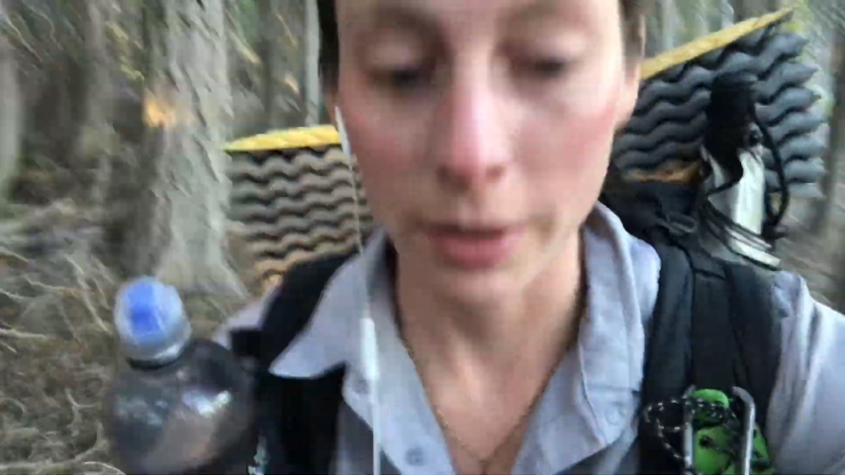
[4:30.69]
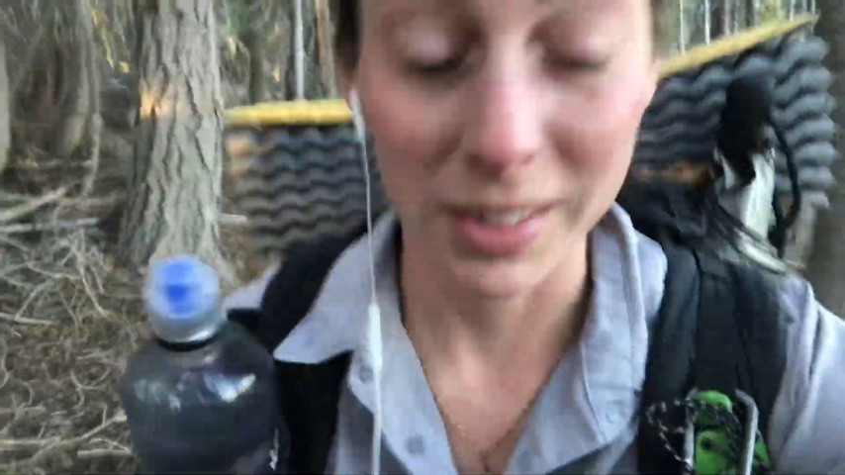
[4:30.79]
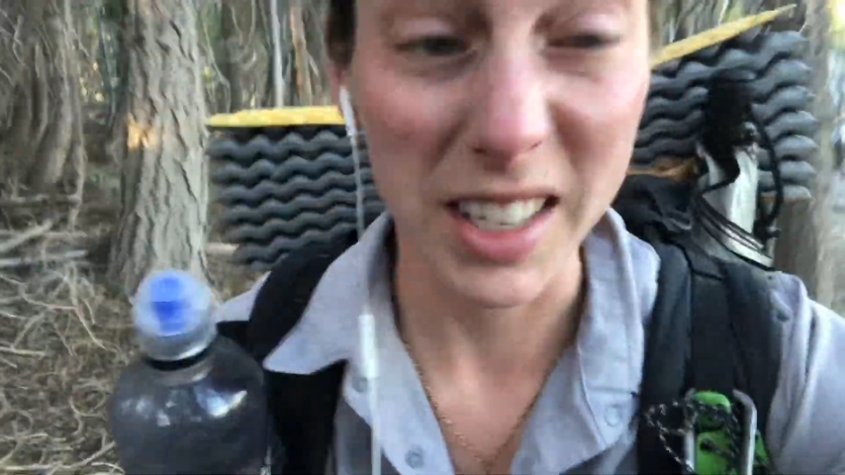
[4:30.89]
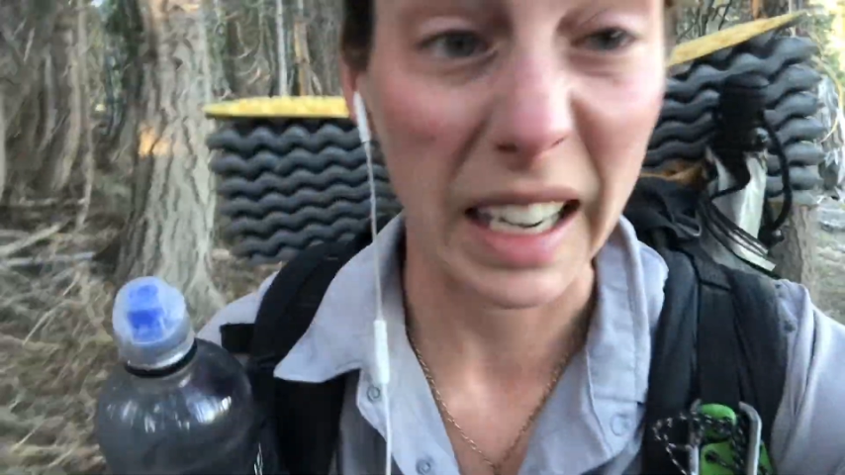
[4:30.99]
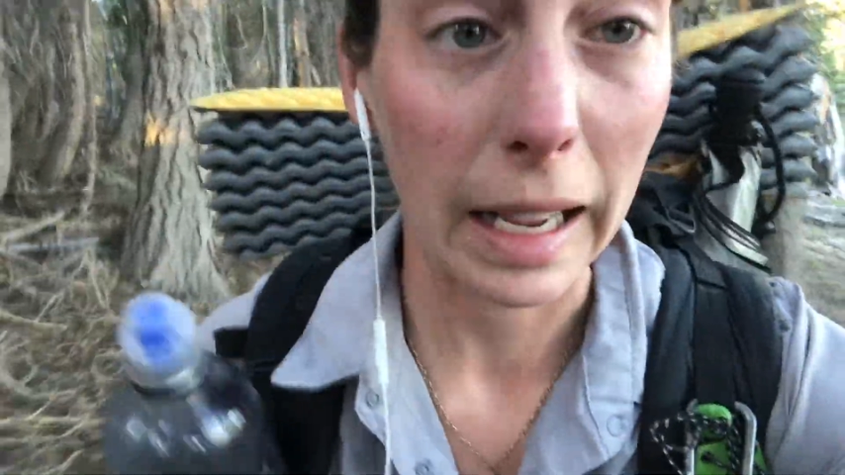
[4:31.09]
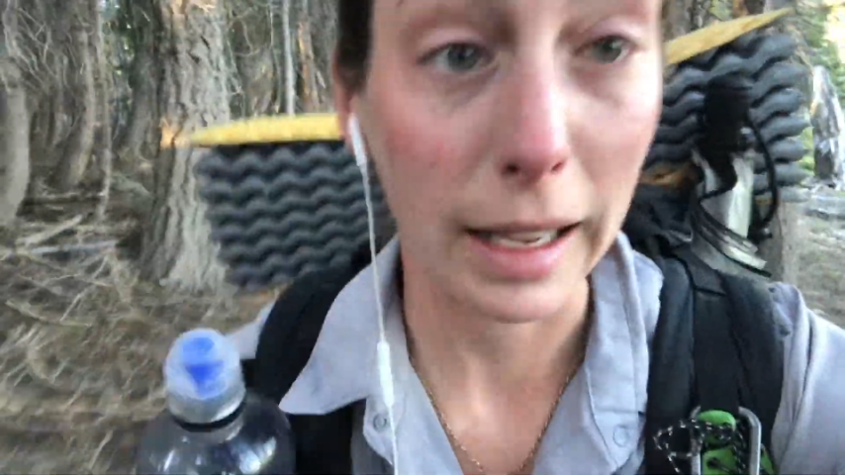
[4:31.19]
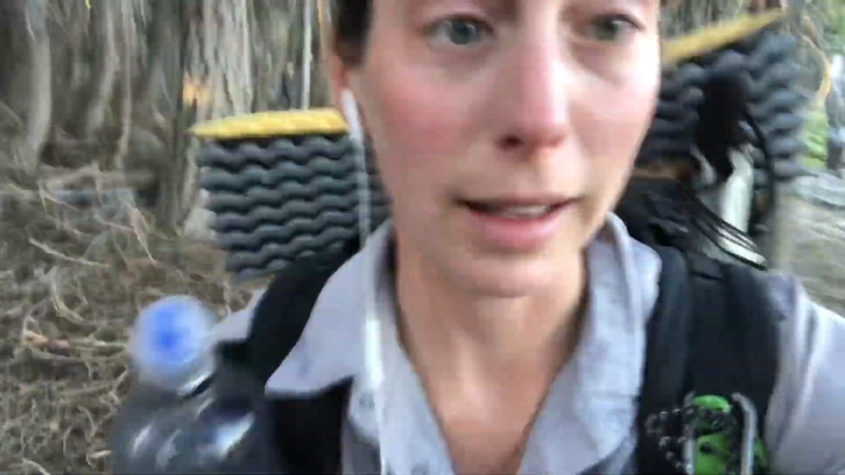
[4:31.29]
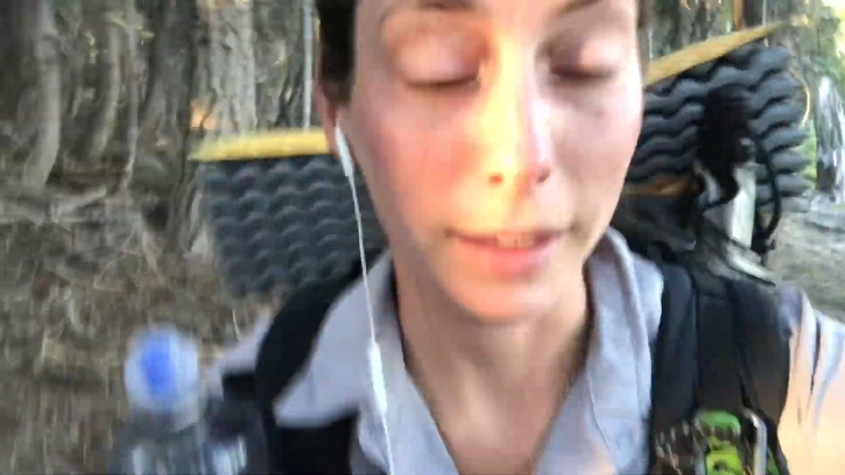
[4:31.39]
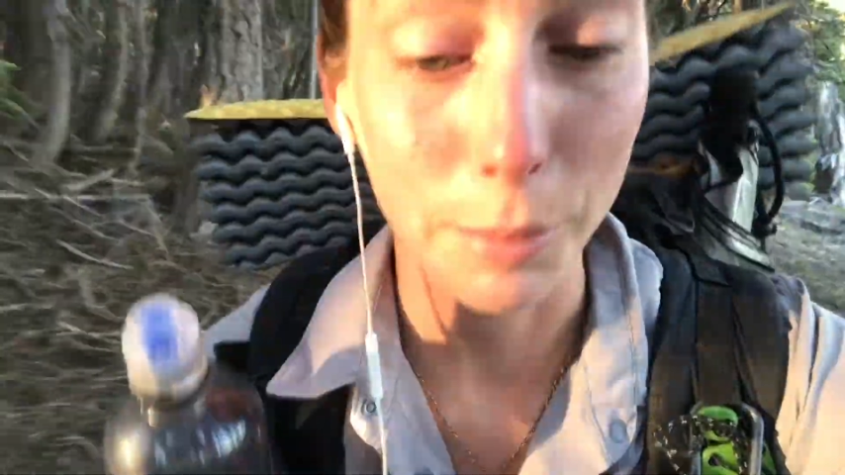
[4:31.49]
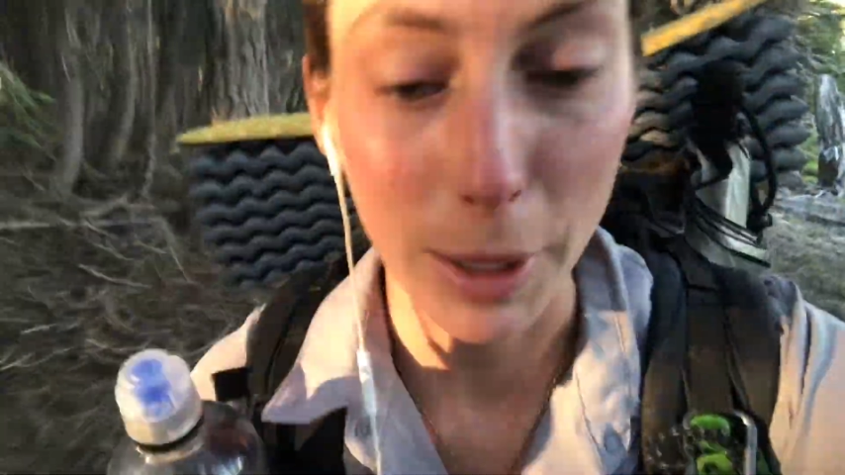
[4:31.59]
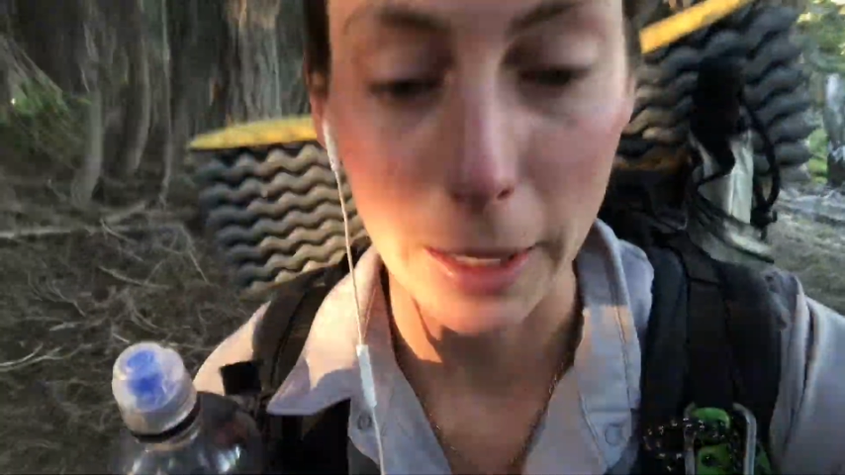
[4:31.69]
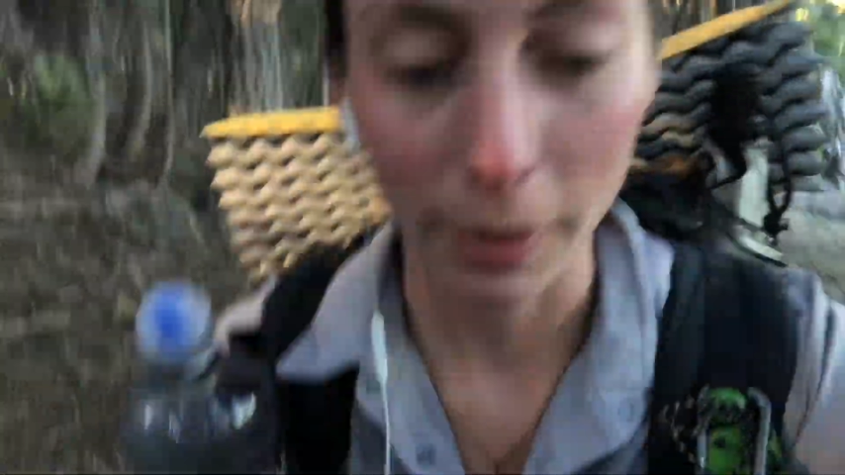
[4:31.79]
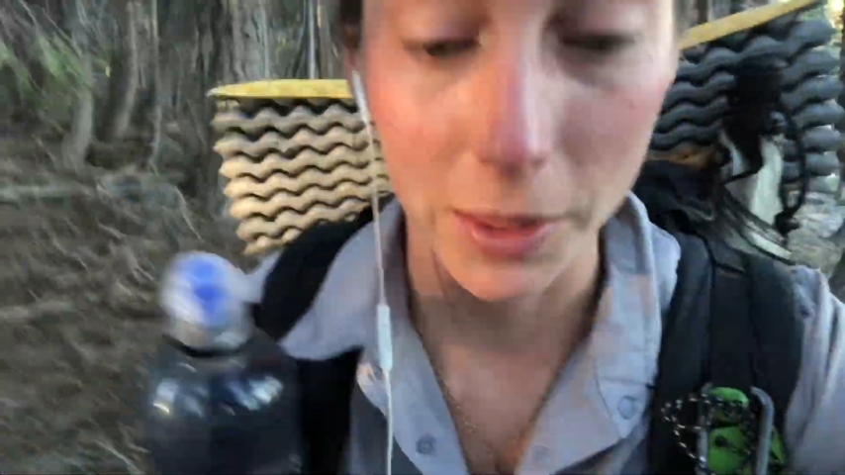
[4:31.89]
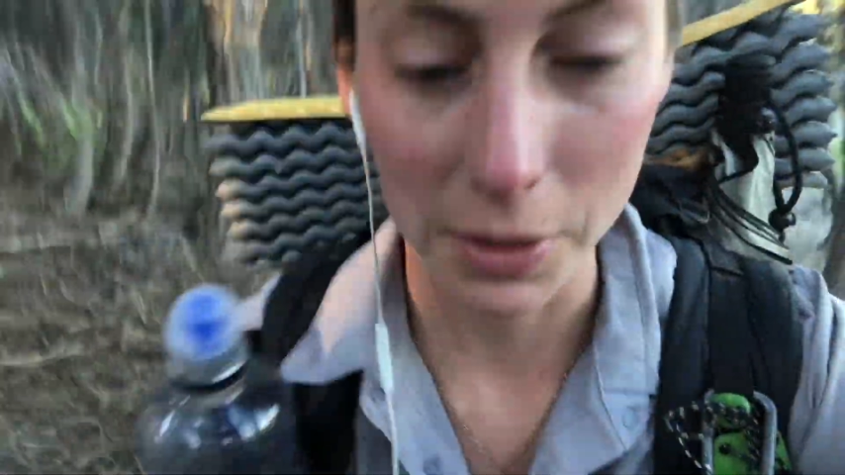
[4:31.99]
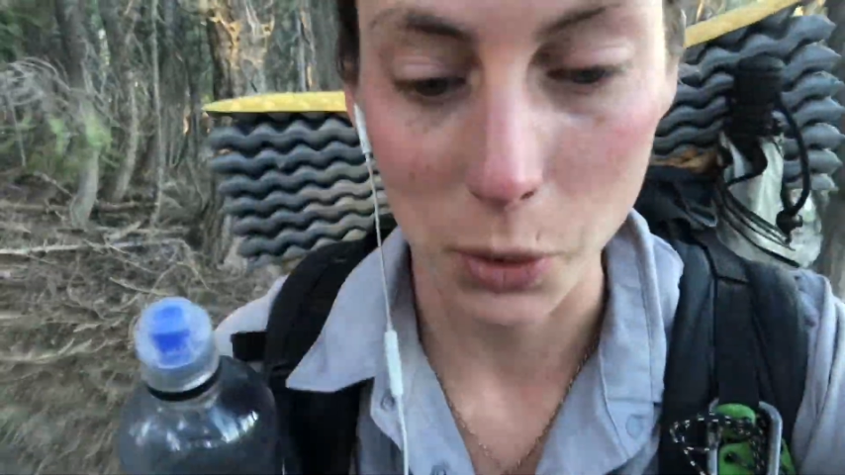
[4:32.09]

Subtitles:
digging and making lots of